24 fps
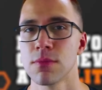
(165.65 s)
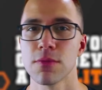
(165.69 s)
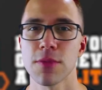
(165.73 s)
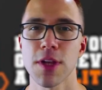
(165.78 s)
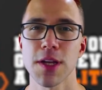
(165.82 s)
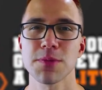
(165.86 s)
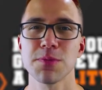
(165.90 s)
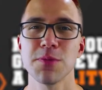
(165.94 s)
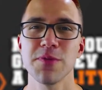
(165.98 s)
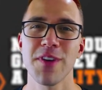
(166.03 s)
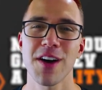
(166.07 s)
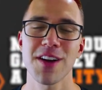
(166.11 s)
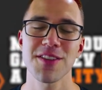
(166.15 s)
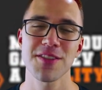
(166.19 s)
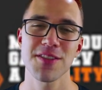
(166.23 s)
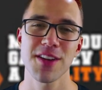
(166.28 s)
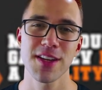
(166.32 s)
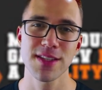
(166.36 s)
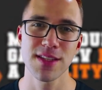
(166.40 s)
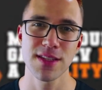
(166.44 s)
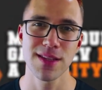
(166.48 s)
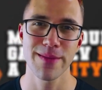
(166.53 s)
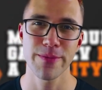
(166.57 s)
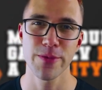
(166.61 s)
Let's move on to
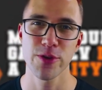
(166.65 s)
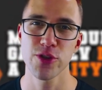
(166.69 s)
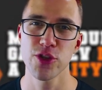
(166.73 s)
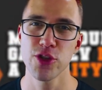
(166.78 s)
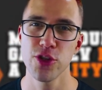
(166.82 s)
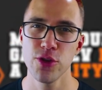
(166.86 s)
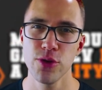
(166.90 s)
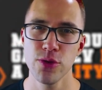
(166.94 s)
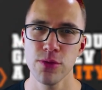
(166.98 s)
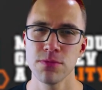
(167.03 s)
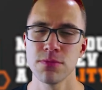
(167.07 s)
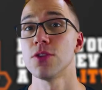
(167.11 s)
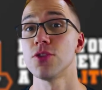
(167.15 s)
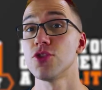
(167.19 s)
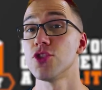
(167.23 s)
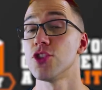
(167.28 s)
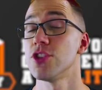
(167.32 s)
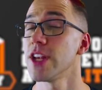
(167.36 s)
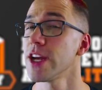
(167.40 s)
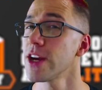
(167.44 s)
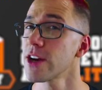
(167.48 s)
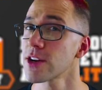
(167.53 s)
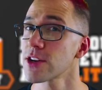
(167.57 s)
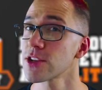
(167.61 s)
lesson number two.
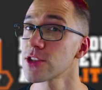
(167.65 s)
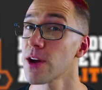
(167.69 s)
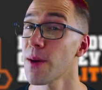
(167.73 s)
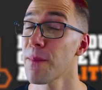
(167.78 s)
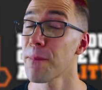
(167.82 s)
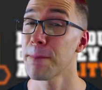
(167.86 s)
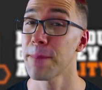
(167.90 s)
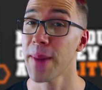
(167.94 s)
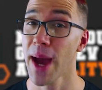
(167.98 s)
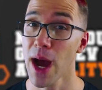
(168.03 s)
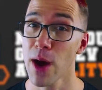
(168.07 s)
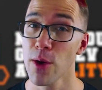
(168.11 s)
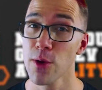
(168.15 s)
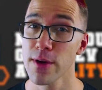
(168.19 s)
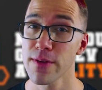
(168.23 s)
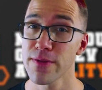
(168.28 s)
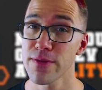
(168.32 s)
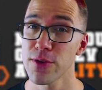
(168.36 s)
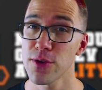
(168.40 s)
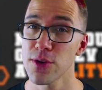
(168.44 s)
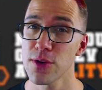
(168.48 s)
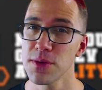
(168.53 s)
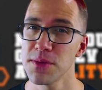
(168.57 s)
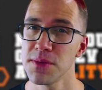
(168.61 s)
Generics are
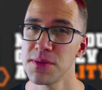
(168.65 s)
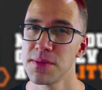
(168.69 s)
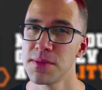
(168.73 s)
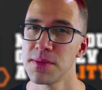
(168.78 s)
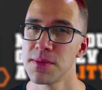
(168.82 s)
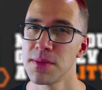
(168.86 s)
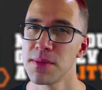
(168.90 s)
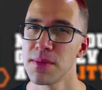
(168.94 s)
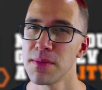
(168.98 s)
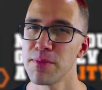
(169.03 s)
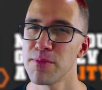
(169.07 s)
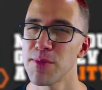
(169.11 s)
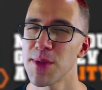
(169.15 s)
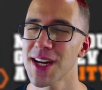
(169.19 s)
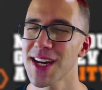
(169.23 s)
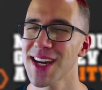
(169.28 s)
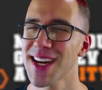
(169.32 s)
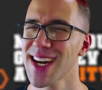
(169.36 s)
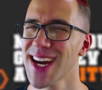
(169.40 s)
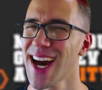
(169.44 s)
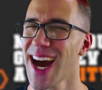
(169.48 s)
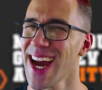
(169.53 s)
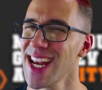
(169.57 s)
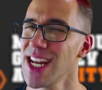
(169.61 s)
powerful, but
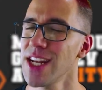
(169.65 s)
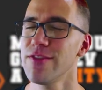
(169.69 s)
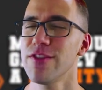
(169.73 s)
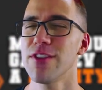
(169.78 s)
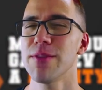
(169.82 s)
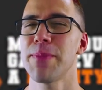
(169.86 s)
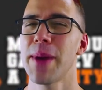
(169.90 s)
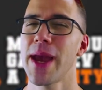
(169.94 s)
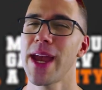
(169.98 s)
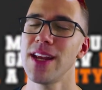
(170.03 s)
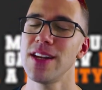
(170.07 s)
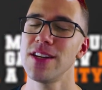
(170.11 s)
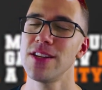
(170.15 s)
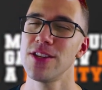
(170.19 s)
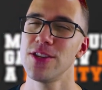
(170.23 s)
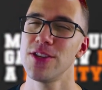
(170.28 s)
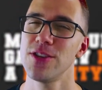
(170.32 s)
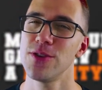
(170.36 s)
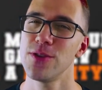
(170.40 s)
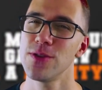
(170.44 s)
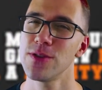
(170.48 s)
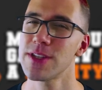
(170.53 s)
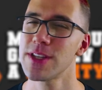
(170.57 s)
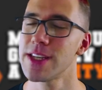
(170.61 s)
kind of a pain to
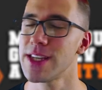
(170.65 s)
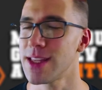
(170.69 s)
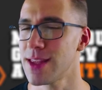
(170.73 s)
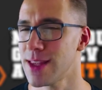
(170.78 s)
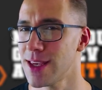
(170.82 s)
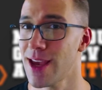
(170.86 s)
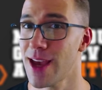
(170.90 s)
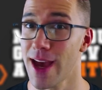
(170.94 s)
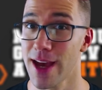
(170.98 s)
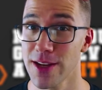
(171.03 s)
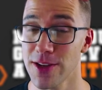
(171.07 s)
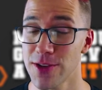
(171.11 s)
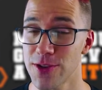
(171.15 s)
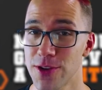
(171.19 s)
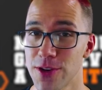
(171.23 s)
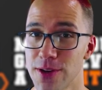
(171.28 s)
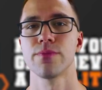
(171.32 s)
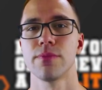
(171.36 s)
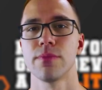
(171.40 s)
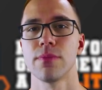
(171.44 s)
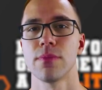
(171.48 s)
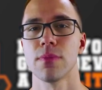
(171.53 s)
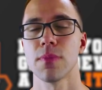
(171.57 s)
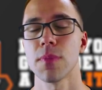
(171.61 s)
use in the editor.
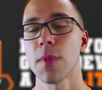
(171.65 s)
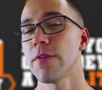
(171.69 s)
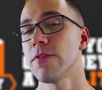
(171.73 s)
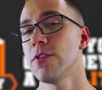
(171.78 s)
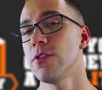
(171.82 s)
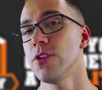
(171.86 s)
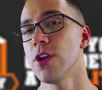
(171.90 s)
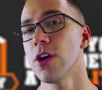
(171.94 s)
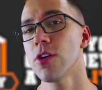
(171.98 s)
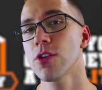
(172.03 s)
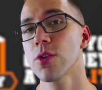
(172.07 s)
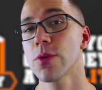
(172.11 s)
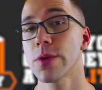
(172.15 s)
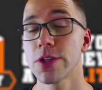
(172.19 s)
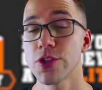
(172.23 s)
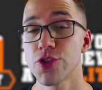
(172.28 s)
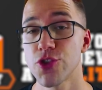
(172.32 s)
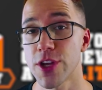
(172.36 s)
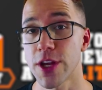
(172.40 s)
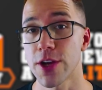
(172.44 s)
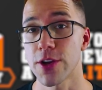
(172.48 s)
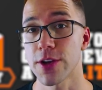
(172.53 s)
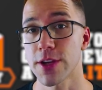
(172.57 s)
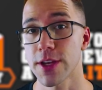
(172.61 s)
Now, if you don't know what a
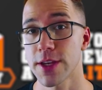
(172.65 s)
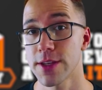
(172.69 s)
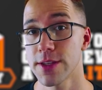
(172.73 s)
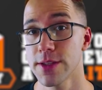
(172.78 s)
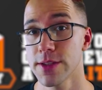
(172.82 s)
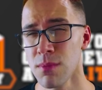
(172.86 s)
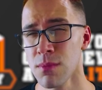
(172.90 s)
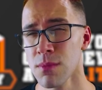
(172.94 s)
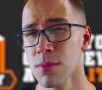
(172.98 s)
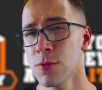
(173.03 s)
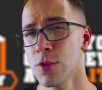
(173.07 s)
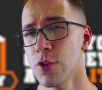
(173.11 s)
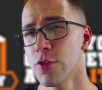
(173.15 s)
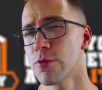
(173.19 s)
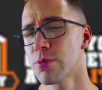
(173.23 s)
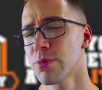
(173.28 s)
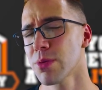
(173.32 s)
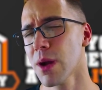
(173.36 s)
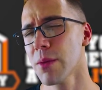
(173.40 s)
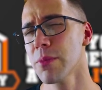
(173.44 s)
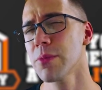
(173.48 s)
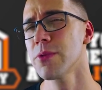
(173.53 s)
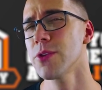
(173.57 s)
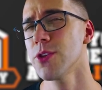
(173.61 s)
generic is, you've
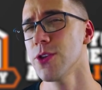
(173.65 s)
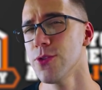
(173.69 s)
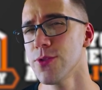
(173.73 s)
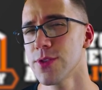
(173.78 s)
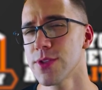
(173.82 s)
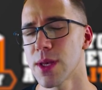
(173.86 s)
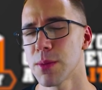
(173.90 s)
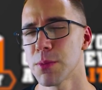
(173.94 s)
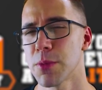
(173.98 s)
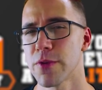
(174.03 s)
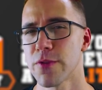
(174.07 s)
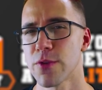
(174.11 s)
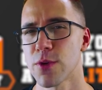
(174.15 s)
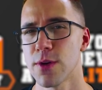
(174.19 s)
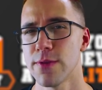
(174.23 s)
probably used them before.